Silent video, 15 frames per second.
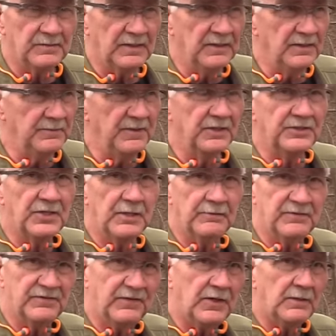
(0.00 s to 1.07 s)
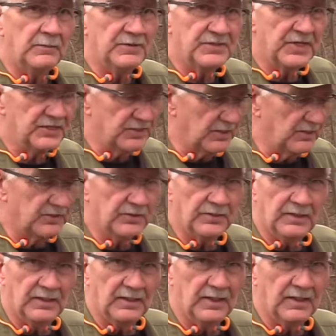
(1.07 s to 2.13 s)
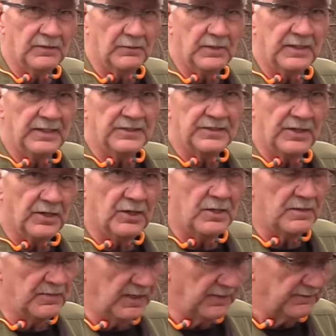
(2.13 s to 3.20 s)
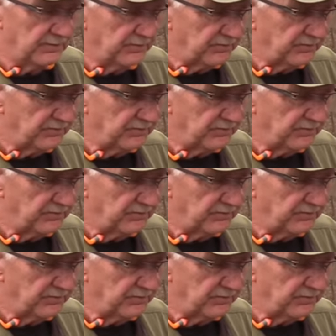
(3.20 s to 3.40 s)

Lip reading: The military was very resistant to it in a lot of ways, the Army.